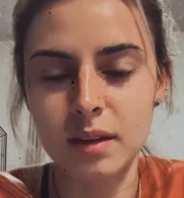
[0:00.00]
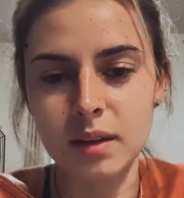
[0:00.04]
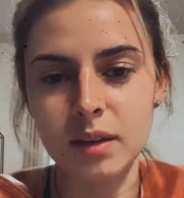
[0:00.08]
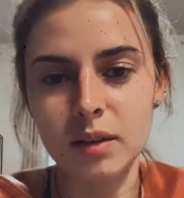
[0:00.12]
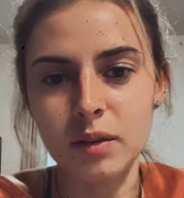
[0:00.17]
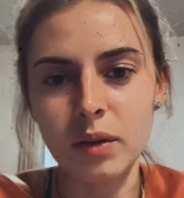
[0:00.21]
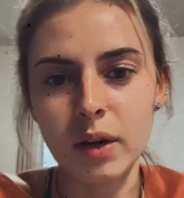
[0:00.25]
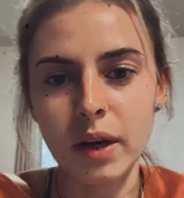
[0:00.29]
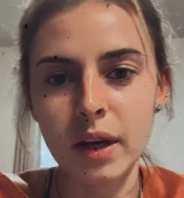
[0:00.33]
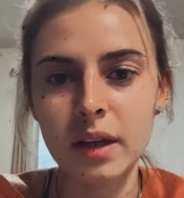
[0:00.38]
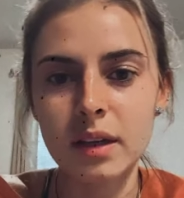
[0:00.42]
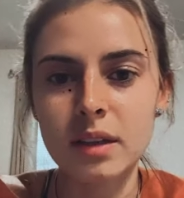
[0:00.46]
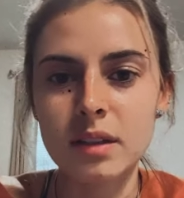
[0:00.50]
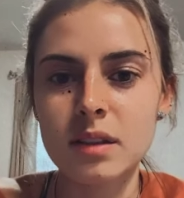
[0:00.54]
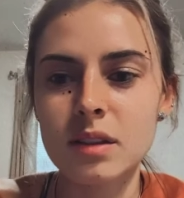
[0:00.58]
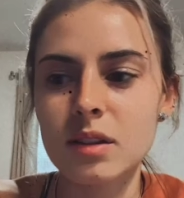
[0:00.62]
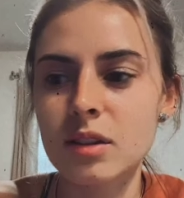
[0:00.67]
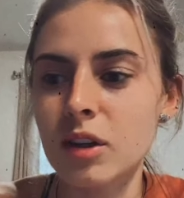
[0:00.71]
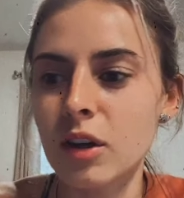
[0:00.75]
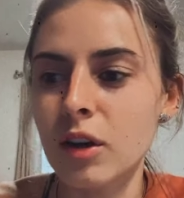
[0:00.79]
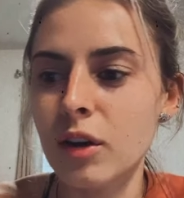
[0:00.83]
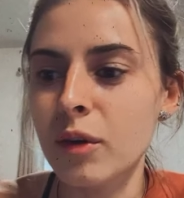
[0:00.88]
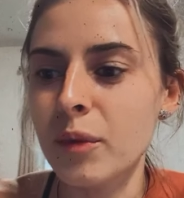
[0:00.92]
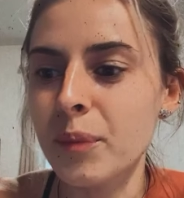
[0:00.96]
Okay,
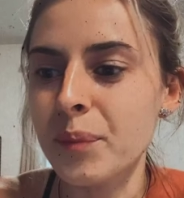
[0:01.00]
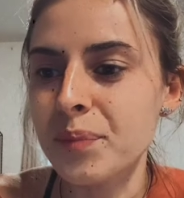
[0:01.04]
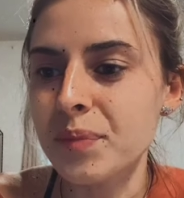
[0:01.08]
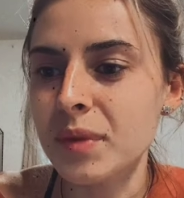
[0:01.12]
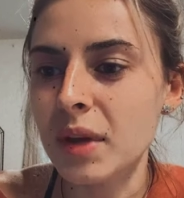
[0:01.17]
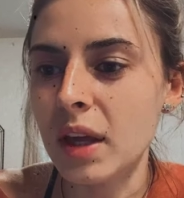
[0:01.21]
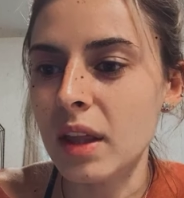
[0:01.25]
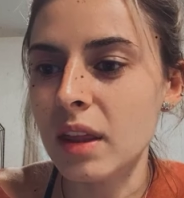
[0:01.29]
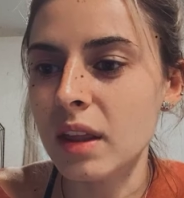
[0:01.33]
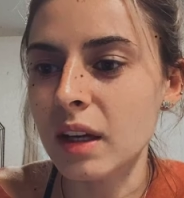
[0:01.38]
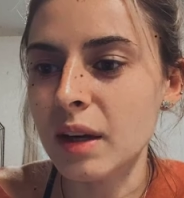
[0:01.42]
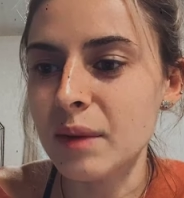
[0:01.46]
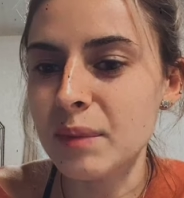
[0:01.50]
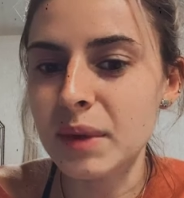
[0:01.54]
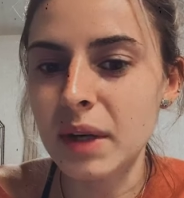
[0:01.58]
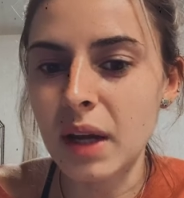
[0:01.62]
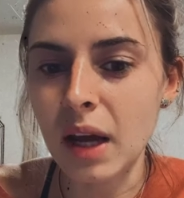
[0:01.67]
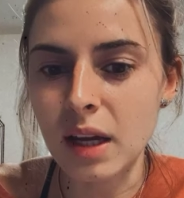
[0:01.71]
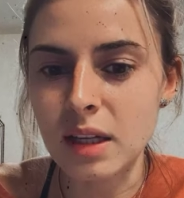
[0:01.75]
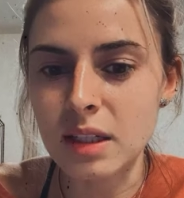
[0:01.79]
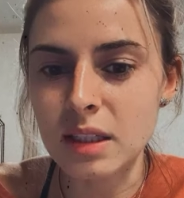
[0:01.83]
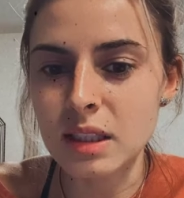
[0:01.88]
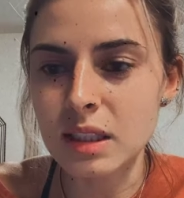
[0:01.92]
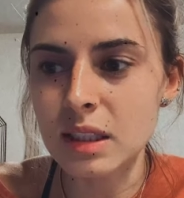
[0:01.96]
so I think I'm going
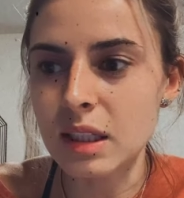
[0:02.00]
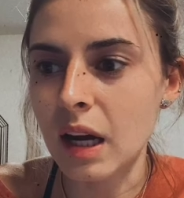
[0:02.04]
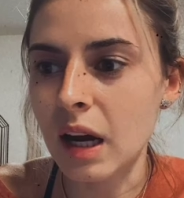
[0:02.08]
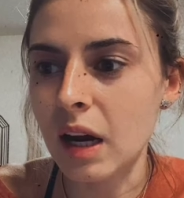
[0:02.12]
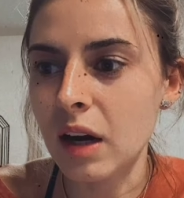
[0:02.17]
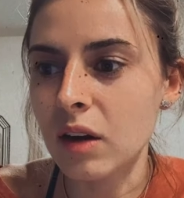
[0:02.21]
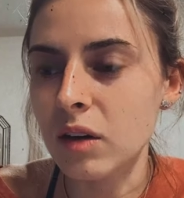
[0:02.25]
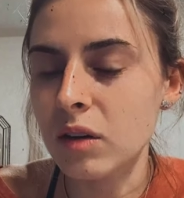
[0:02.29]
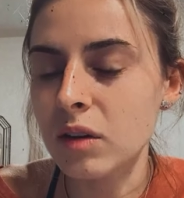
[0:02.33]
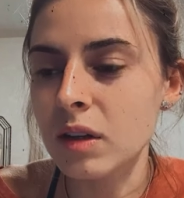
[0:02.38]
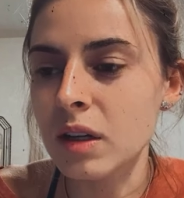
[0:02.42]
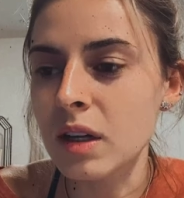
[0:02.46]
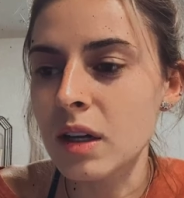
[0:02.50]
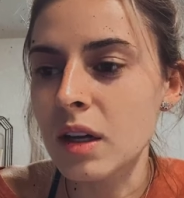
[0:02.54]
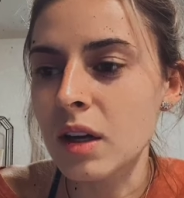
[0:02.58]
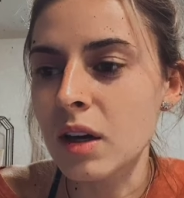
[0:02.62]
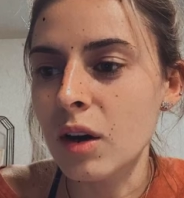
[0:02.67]
to end it now.